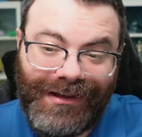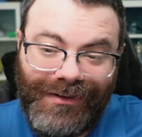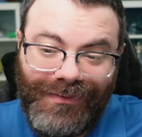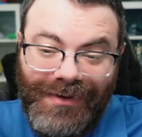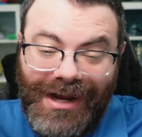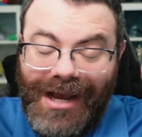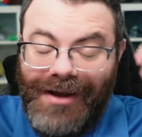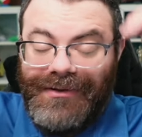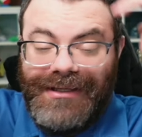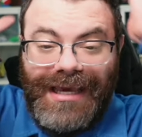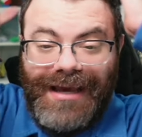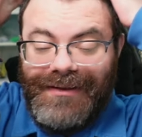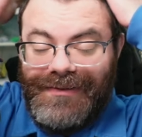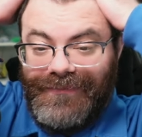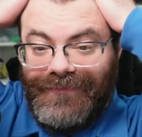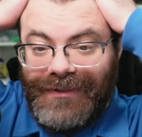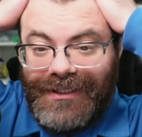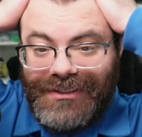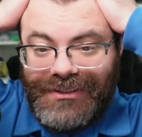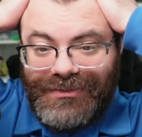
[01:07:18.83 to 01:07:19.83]
Wow, yeah,
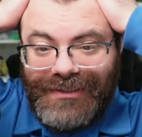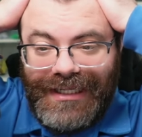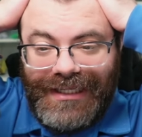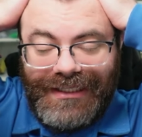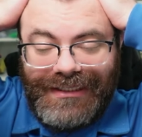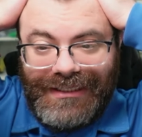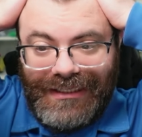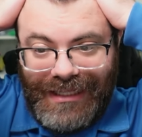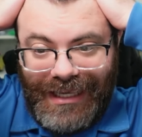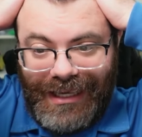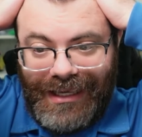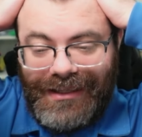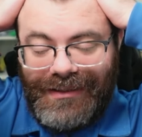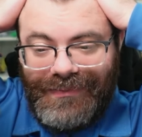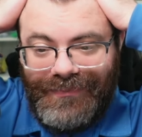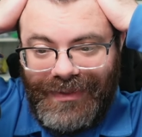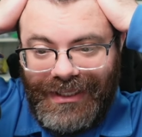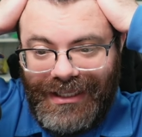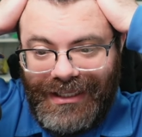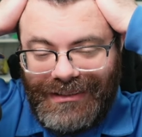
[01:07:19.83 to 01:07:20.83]
frustrating today
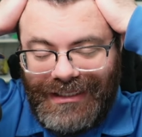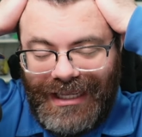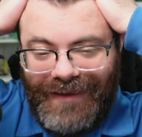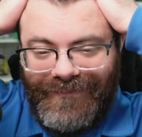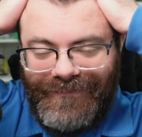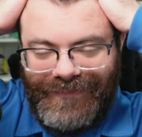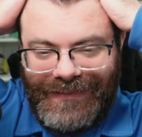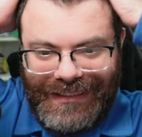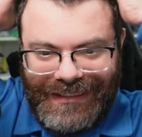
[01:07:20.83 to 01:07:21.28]
because I